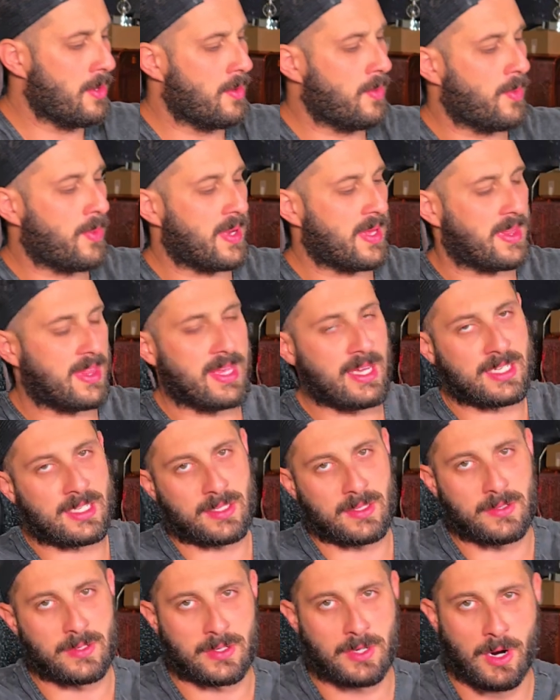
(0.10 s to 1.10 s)
with this
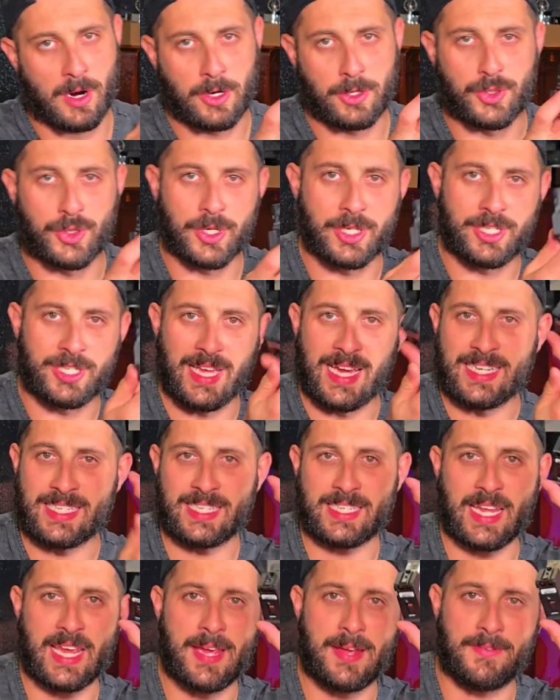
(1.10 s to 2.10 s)
little cartridge that
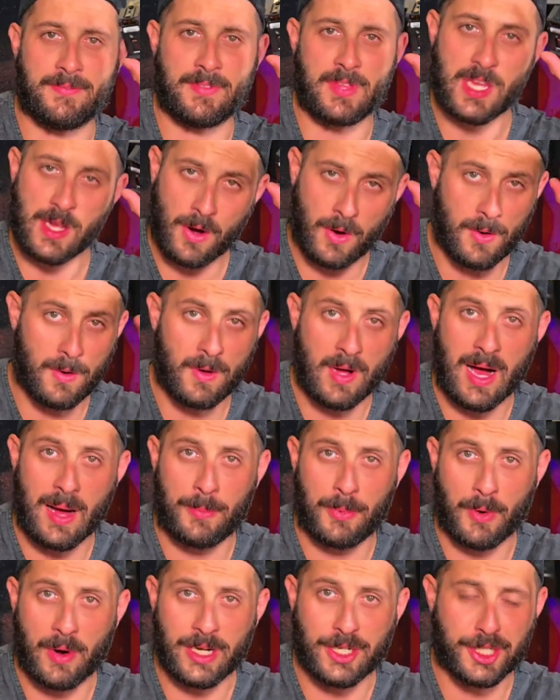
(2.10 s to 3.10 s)
saved the whole
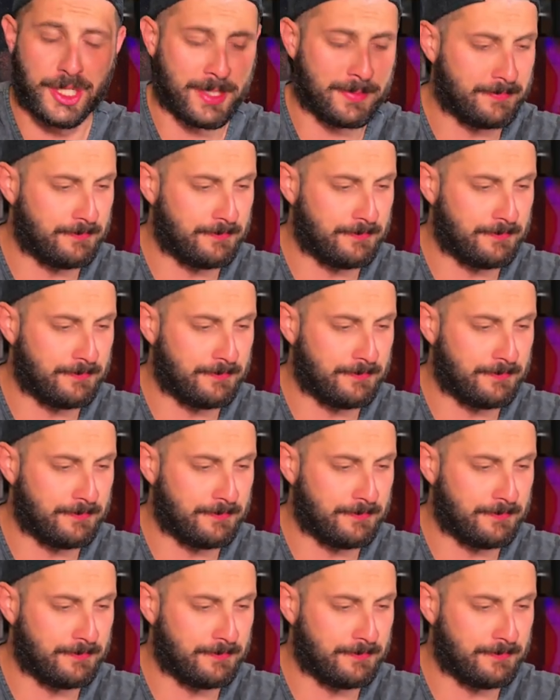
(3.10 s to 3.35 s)
operation.